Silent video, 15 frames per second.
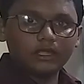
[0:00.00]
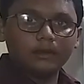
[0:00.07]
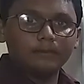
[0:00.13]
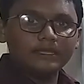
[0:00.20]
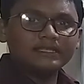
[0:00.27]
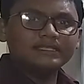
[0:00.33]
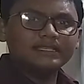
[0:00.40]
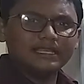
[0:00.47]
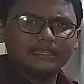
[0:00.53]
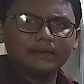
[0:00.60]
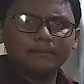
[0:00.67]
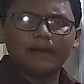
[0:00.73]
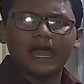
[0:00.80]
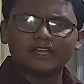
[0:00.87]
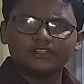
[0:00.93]
Means
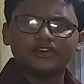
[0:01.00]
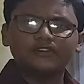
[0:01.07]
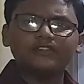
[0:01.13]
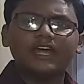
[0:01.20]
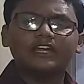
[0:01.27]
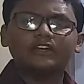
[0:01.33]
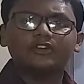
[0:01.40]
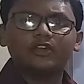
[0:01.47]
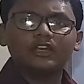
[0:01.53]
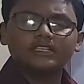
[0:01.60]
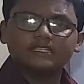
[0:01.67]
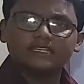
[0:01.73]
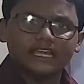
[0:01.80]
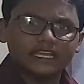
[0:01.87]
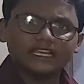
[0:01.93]
the mass of the electron
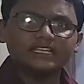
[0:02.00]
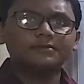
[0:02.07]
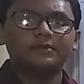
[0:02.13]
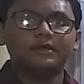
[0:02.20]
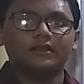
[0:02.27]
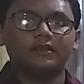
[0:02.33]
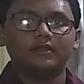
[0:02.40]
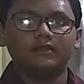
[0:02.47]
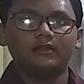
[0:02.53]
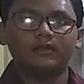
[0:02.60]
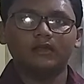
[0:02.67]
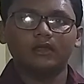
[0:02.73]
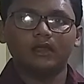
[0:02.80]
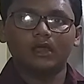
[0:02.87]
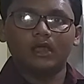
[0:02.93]
is negligible.
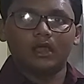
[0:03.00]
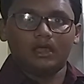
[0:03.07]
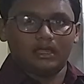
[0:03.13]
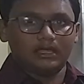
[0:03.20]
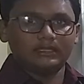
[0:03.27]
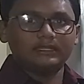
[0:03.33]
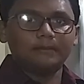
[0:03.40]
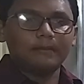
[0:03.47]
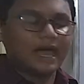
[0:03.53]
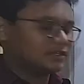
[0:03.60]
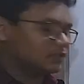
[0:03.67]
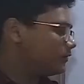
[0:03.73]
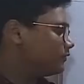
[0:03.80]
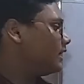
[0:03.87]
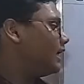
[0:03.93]
M is
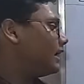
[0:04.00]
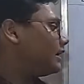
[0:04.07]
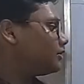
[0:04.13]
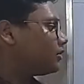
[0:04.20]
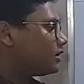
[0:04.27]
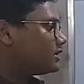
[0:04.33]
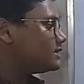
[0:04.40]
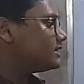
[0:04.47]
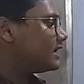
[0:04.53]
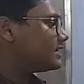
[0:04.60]
mass of the electron,